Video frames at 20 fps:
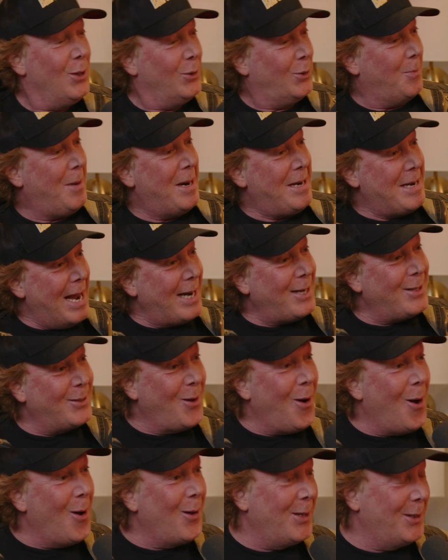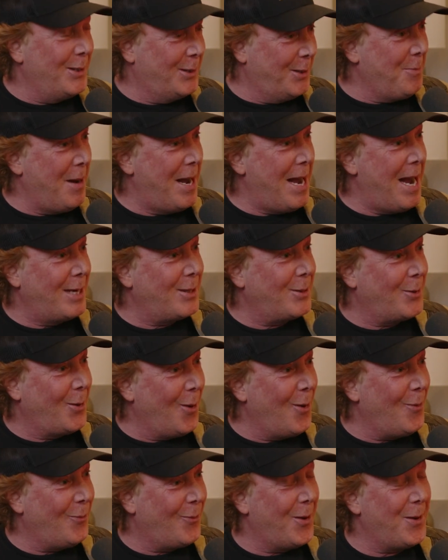So my next call is to my
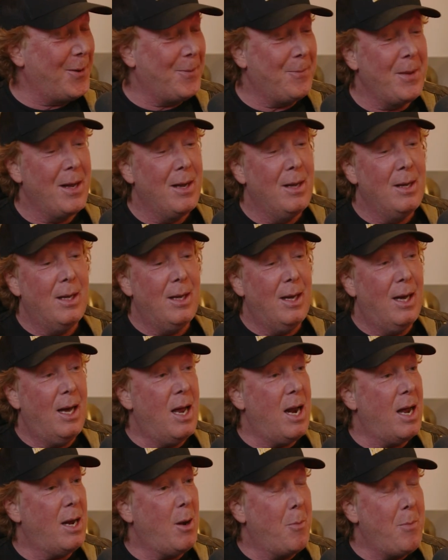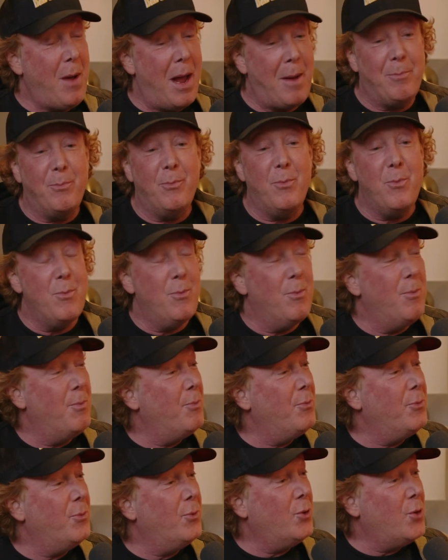ex-girlfriend. And I go, babe,
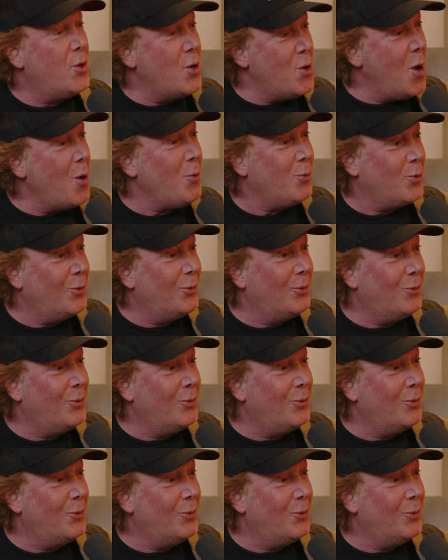do you know